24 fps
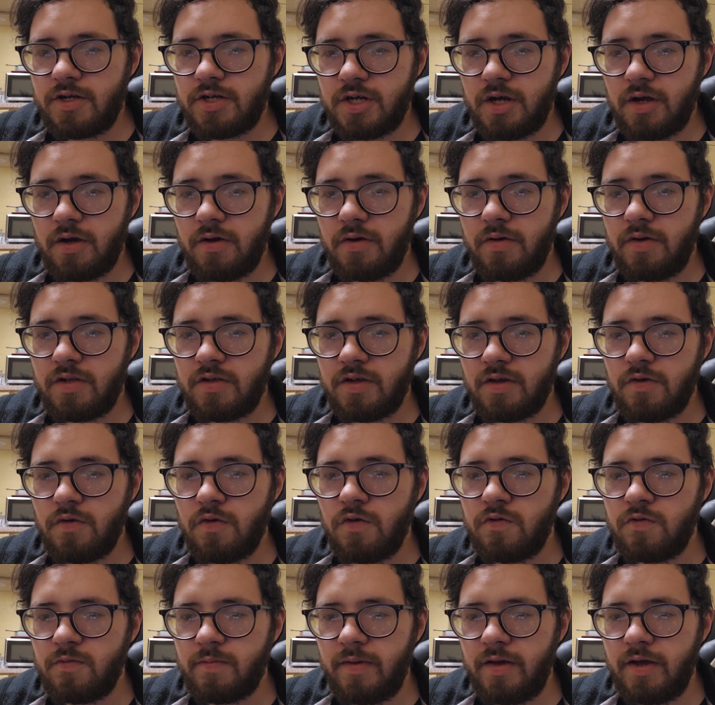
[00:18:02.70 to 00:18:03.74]
show into
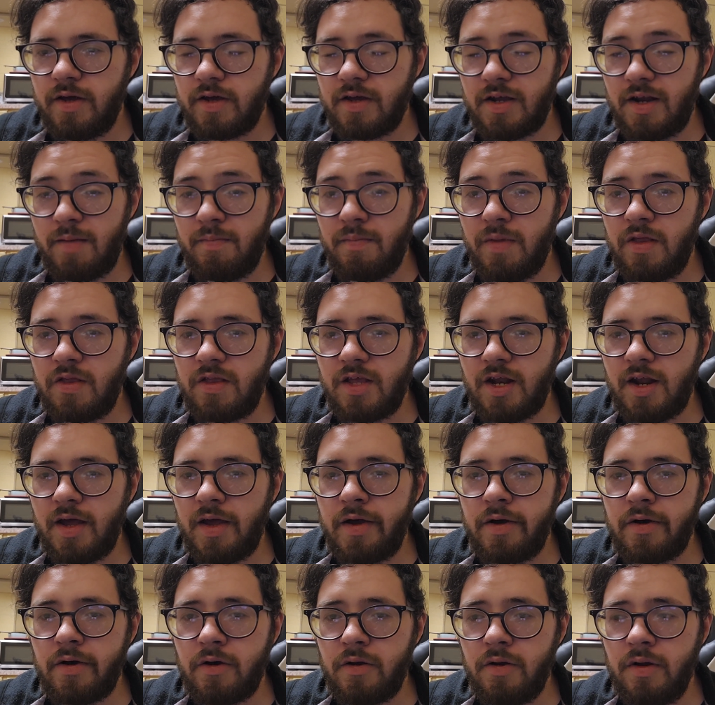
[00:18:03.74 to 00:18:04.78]
Uzbek, and I meant the
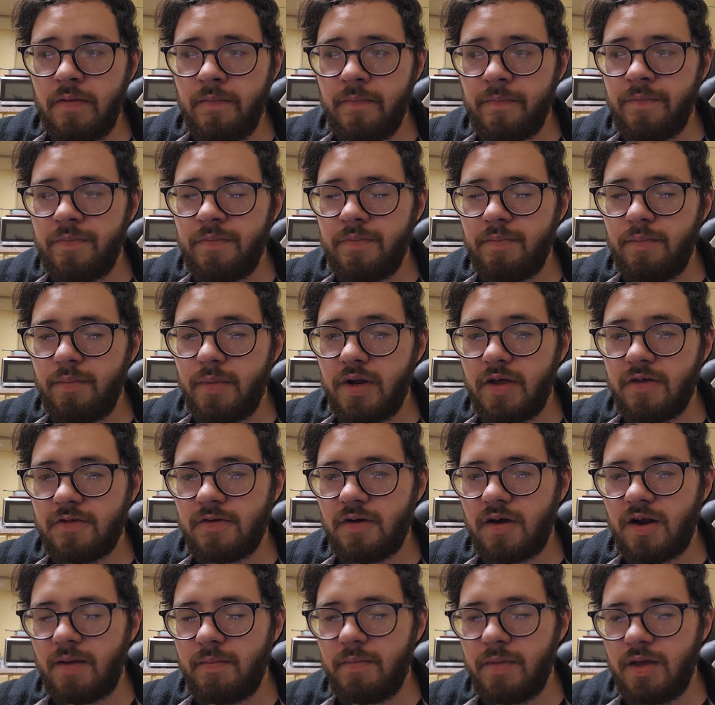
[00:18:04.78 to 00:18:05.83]
noun, but it
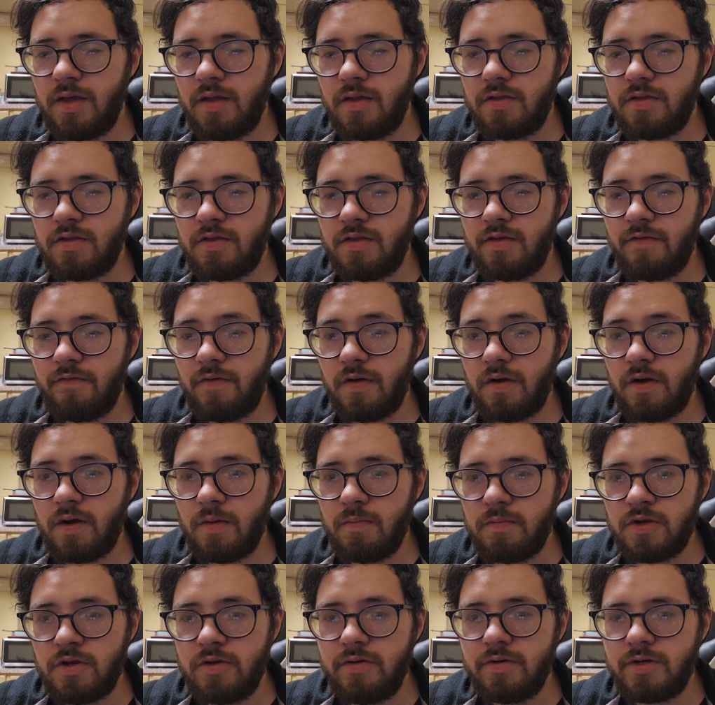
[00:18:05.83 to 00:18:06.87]
thought I meant the
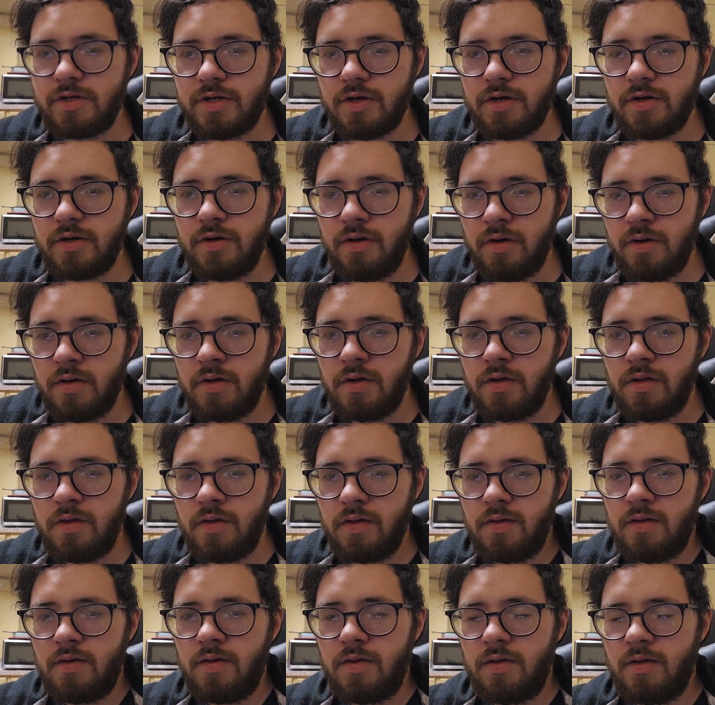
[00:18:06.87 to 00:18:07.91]
verb to show.
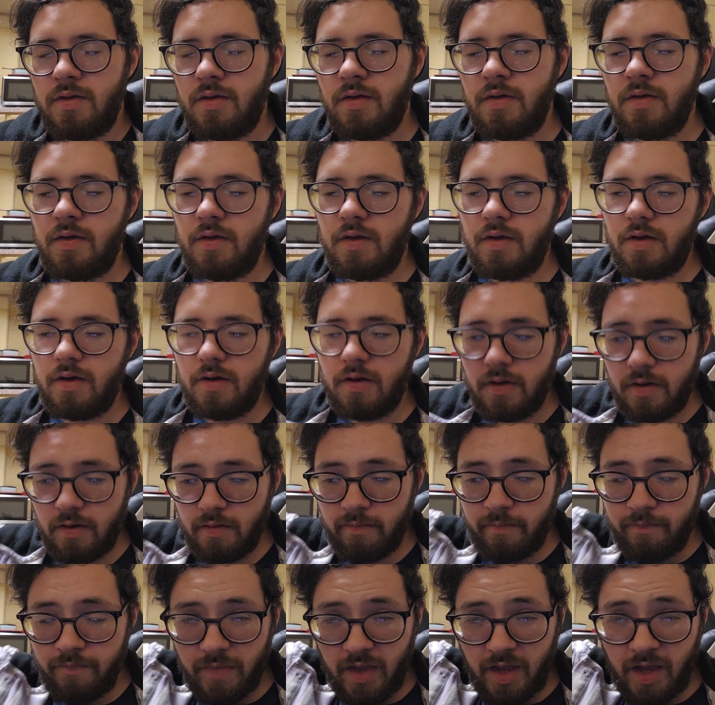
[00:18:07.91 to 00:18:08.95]

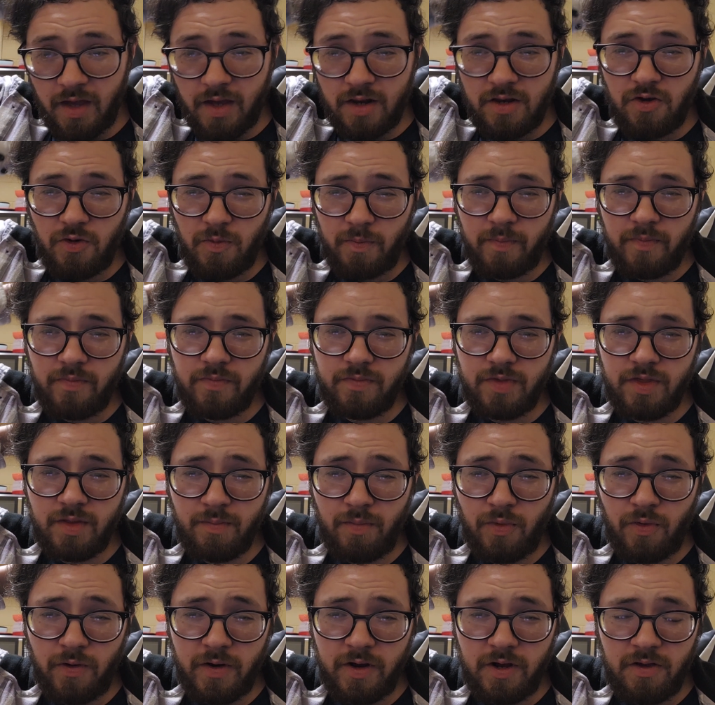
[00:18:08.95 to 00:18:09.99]
And the
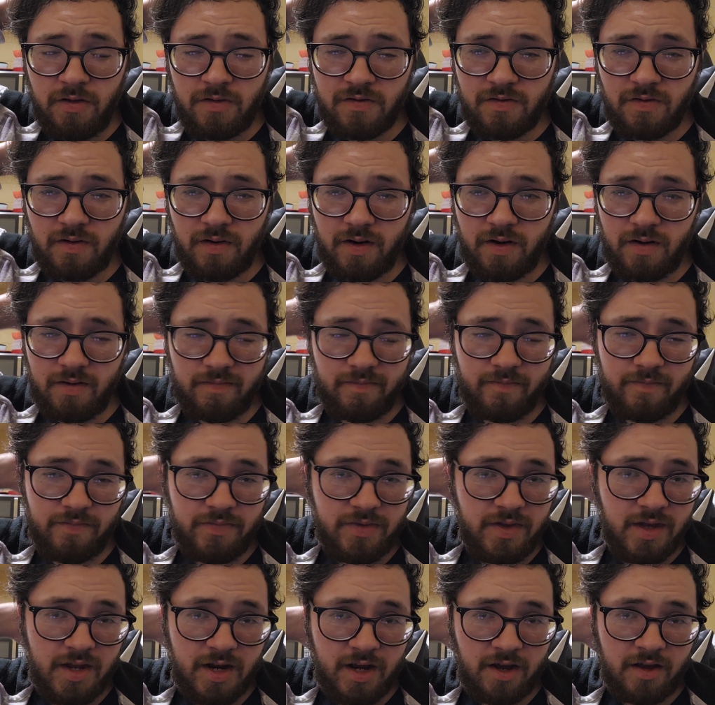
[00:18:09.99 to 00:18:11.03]
more you start
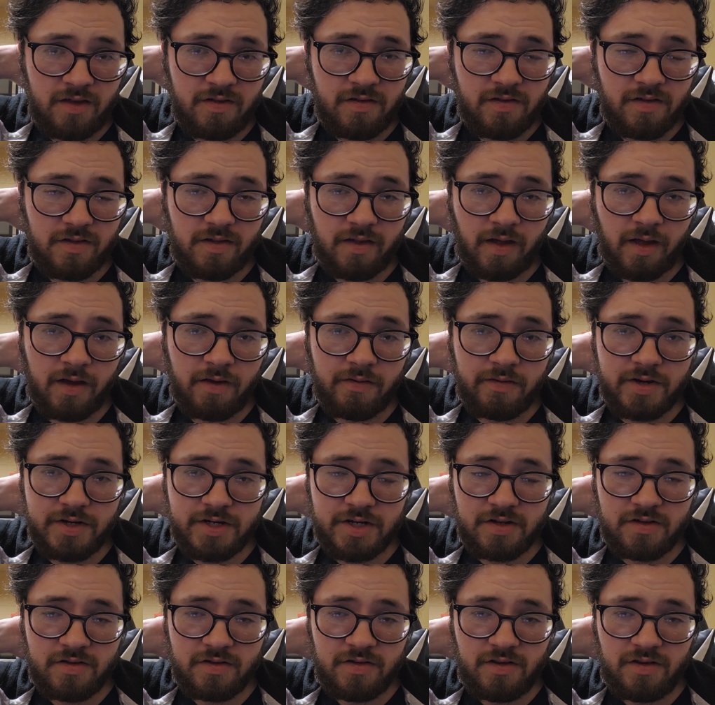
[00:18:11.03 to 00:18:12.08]
getting into the language
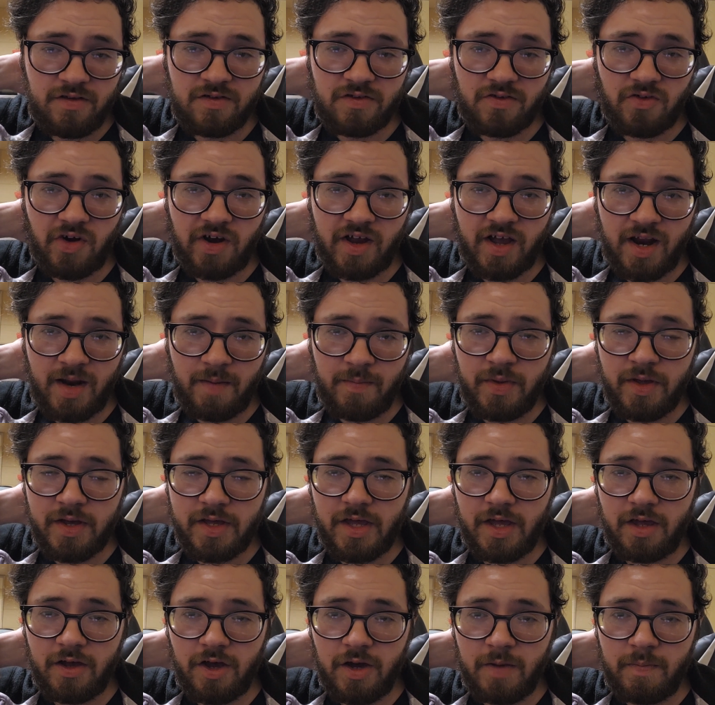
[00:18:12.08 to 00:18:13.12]
and you start kind of
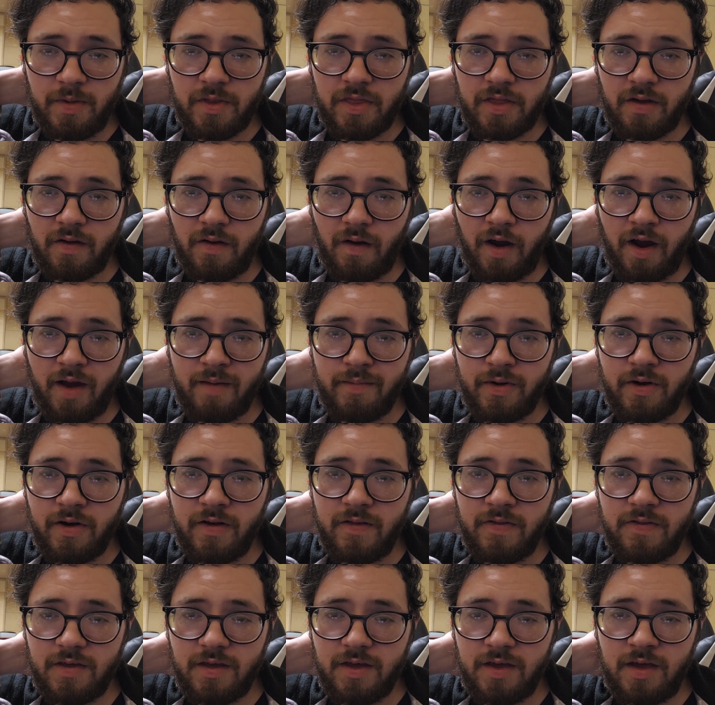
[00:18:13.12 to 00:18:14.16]
picking up on the grammar
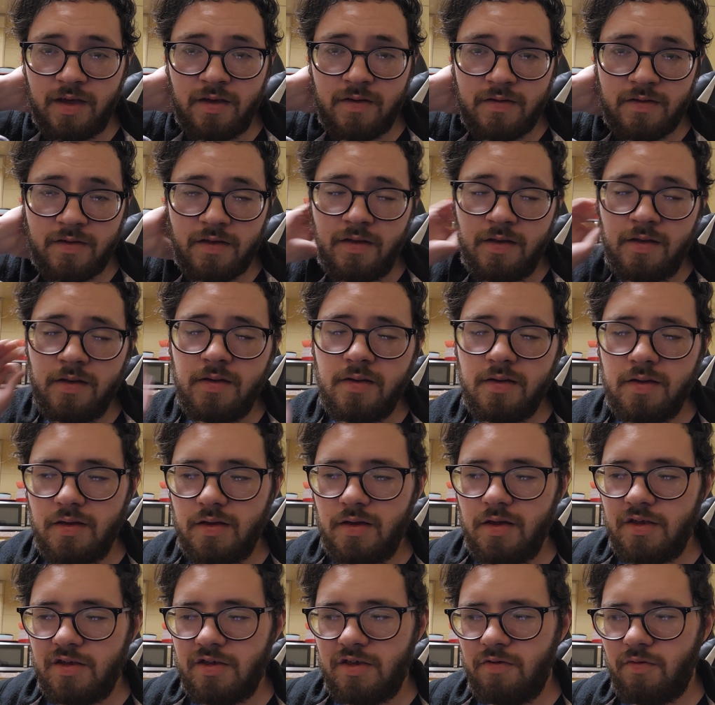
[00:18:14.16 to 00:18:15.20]
and things,
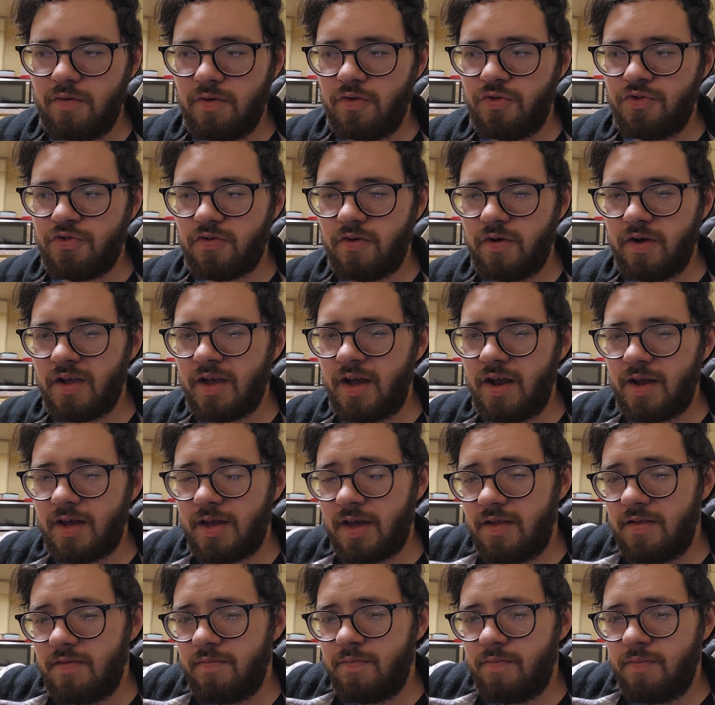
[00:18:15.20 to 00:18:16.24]
you will start kind
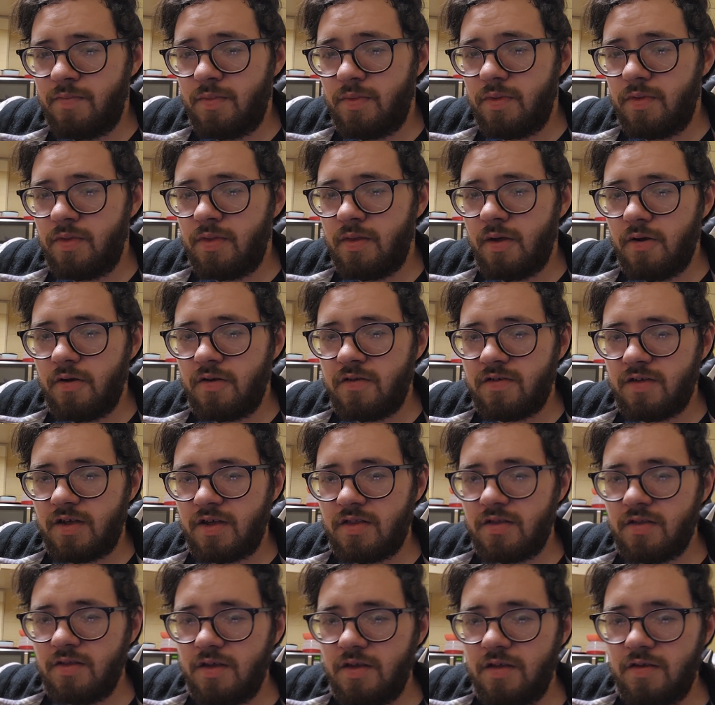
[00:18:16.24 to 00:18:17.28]
of
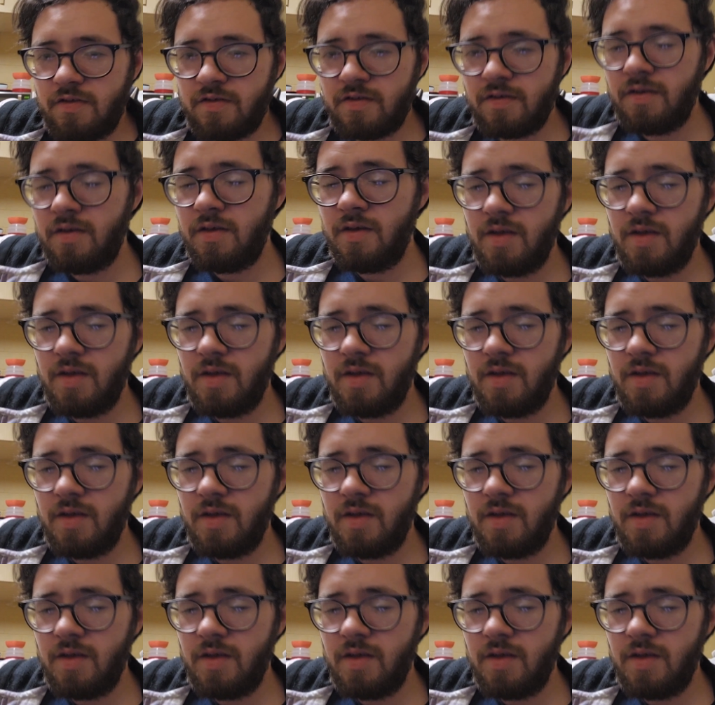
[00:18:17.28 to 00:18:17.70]
noticing these